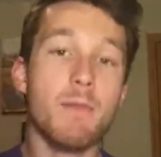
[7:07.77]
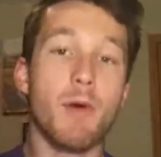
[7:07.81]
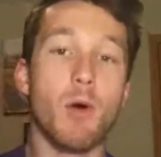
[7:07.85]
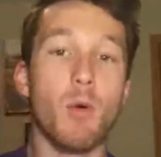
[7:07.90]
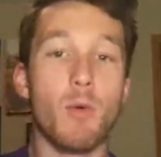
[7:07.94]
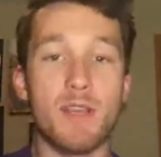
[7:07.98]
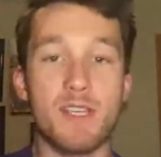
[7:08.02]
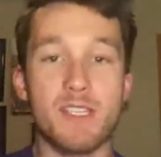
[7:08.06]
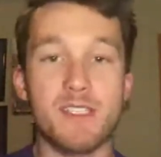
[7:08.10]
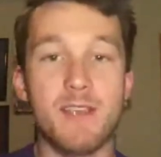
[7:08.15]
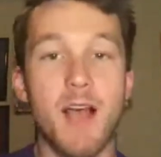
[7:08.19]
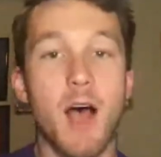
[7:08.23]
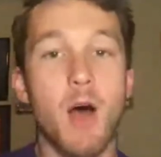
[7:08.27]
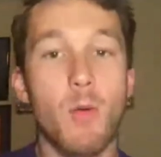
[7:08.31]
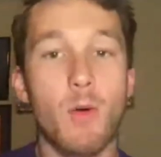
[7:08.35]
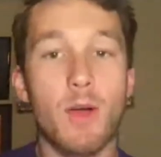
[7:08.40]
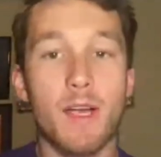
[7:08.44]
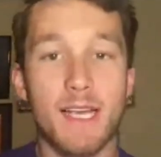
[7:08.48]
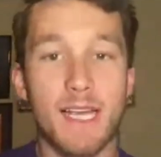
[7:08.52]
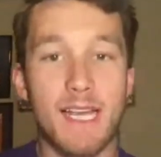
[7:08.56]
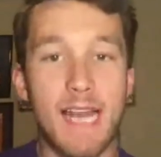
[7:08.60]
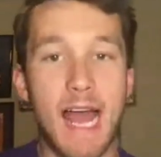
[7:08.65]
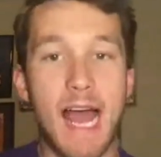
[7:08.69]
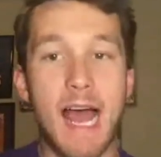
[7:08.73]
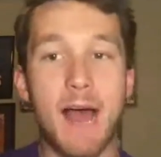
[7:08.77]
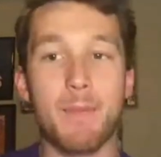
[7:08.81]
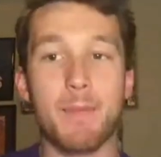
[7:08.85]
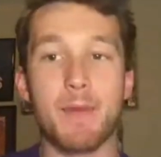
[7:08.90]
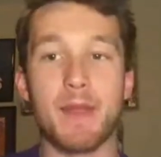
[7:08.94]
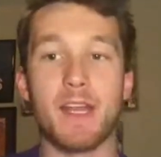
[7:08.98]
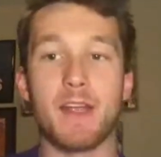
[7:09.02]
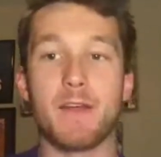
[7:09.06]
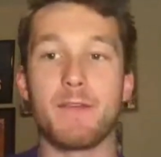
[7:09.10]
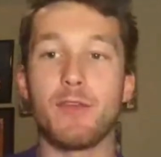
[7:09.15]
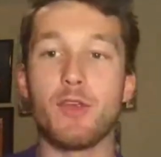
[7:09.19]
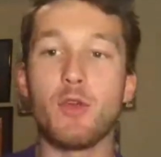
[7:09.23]
But we saw what can
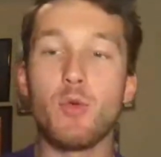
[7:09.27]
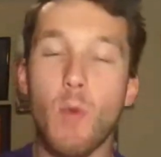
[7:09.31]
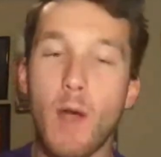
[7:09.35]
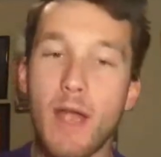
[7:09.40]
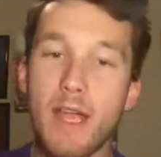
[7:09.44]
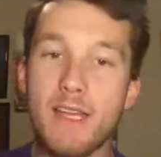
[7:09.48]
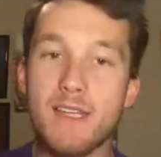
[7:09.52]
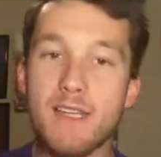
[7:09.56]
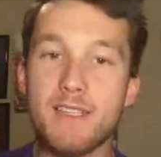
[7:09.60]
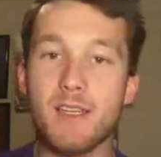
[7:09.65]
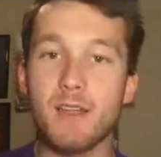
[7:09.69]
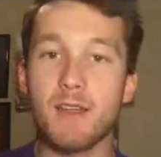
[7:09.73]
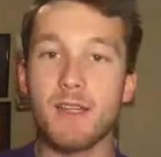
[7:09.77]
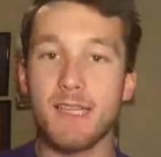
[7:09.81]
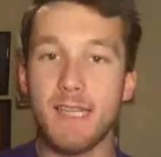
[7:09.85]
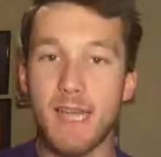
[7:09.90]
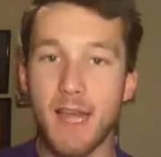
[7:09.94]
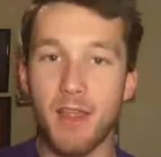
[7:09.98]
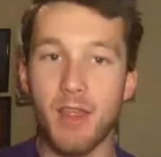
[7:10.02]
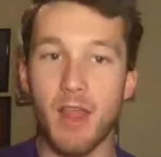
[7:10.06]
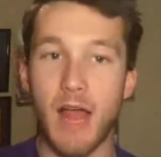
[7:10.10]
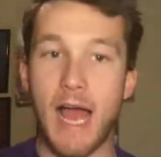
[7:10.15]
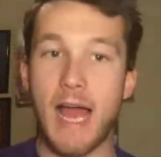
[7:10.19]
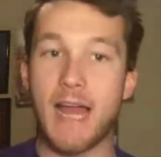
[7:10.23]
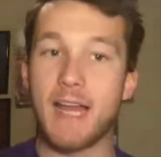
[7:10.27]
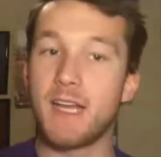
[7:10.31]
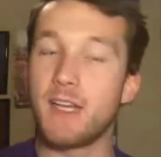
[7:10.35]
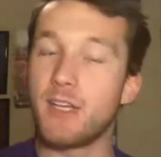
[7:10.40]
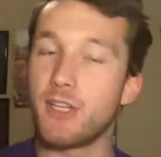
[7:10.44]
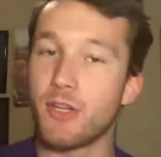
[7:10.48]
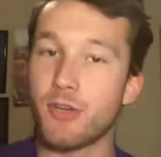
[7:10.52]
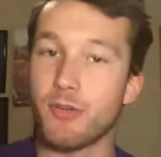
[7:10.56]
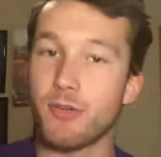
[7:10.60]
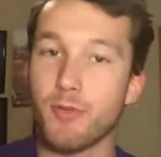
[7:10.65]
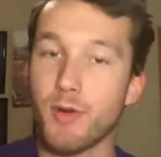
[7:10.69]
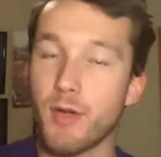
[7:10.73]
happen. If you wait until the deadline
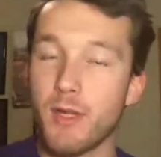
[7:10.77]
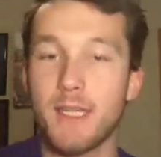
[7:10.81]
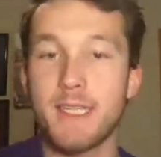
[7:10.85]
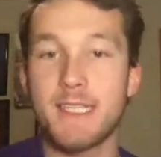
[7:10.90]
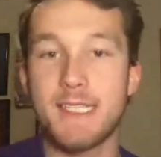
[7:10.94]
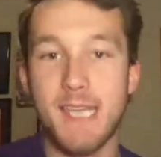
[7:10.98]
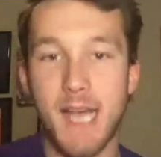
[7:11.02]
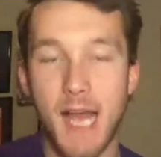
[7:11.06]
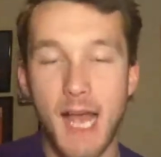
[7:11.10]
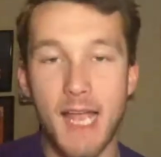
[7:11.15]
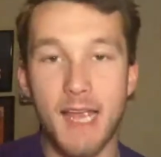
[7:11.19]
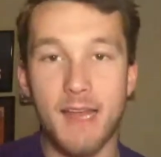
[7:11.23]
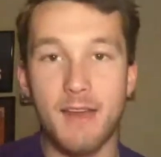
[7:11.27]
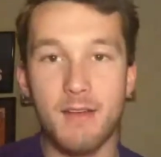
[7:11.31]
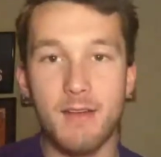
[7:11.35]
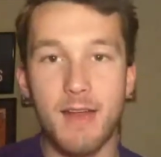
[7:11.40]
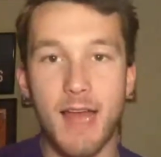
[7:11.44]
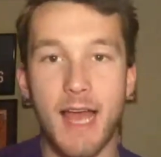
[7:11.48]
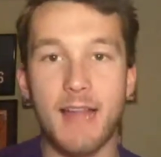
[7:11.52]
and you're really tight